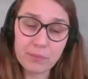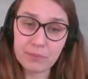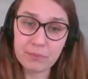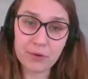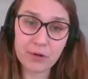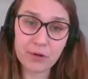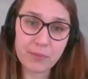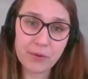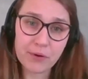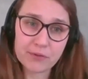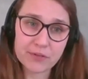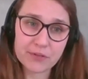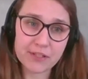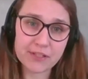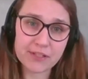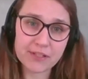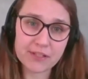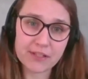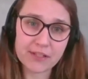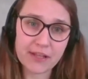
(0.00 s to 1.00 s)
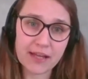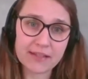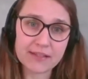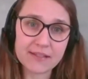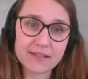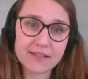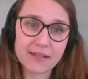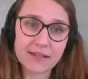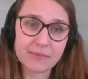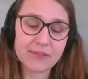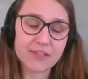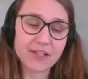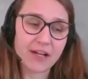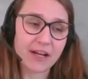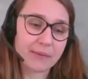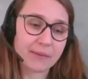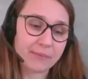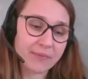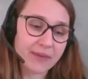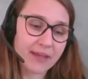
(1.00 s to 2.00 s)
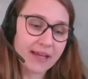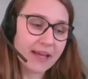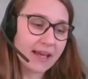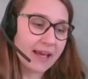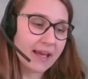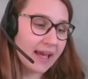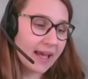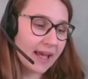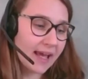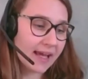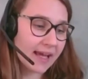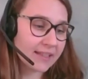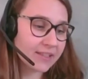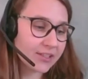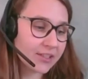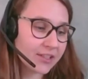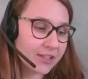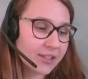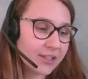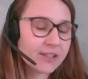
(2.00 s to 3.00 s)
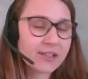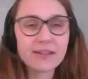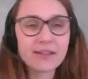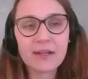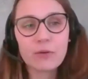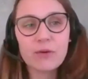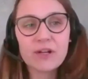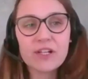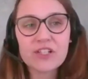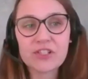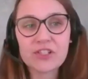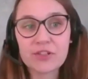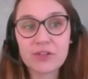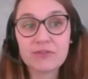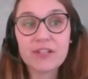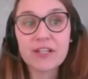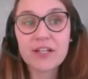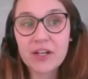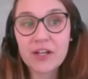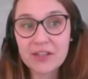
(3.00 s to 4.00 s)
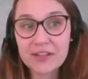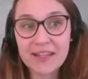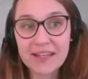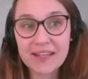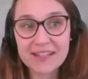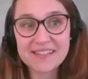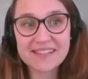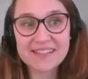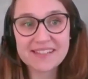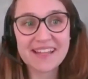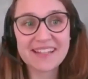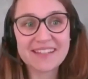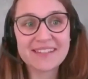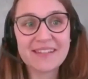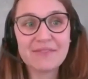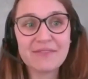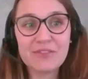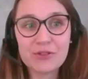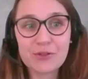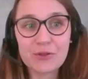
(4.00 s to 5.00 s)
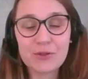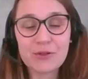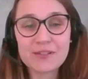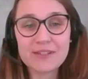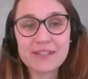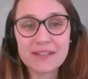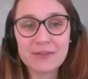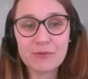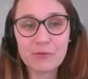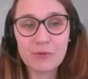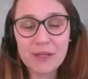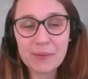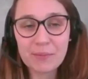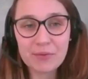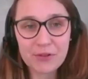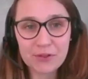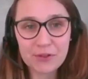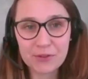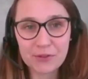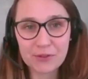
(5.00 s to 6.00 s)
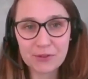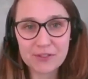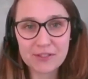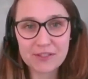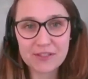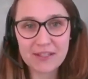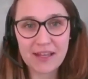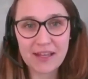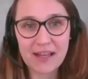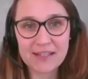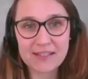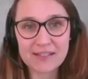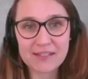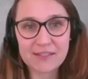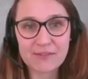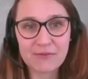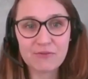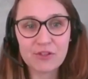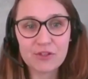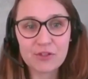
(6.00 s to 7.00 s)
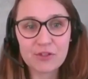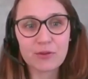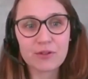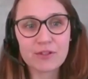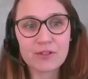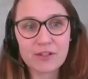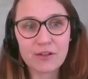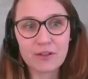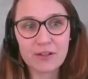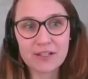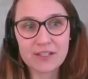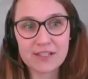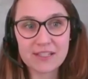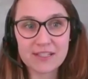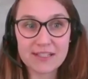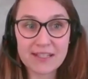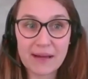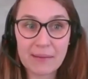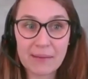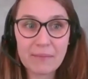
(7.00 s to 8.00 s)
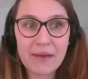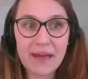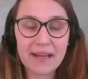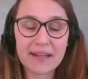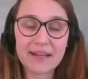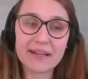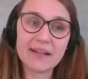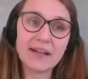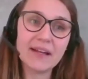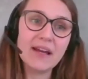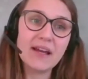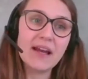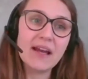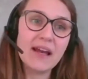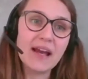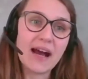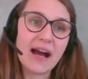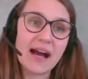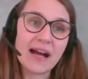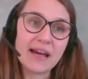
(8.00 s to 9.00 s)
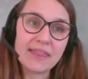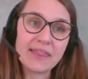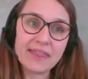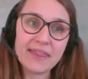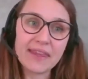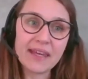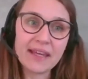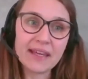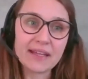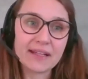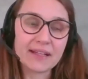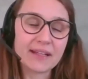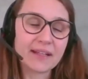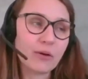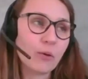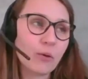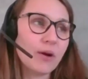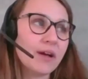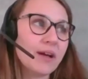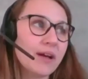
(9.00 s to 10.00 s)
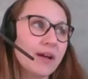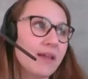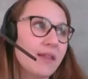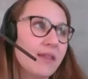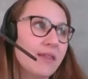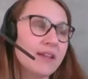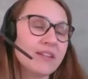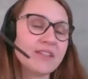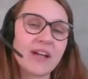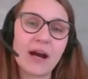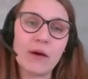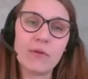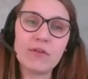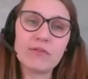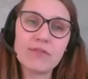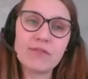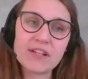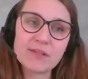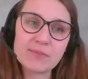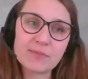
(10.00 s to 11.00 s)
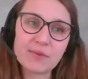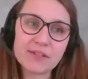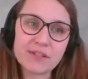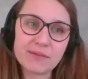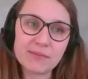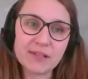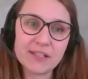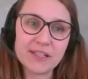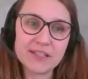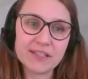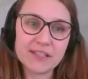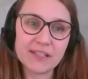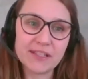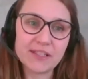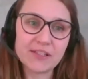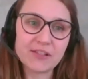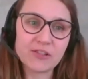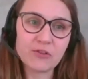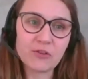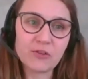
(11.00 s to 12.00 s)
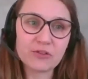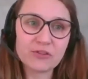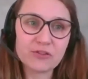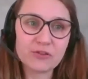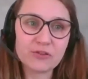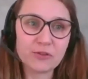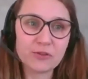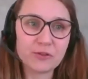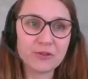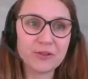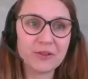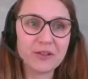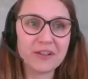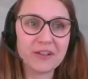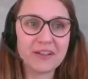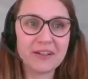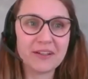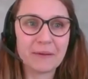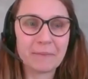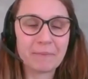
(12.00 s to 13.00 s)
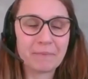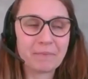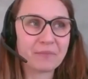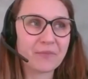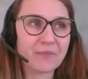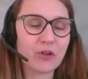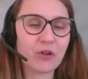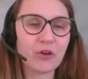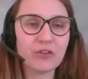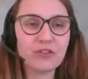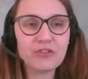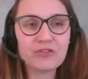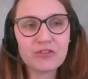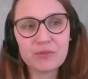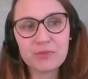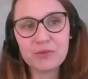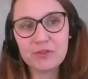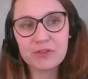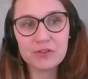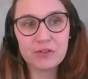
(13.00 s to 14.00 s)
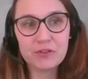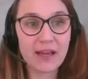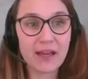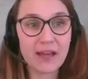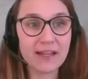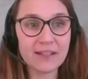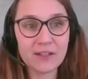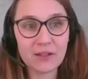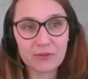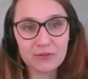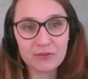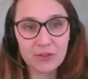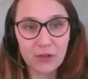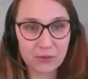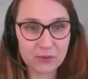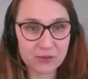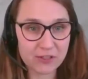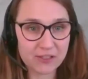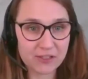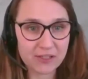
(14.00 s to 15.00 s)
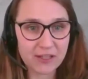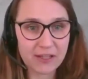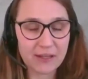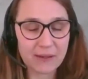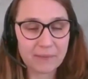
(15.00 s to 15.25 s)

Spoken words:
purposes at the same time. And here the question of the context and the visuals that we produce as visual scholars come back. I think that our responsibility is not to contribute to any of those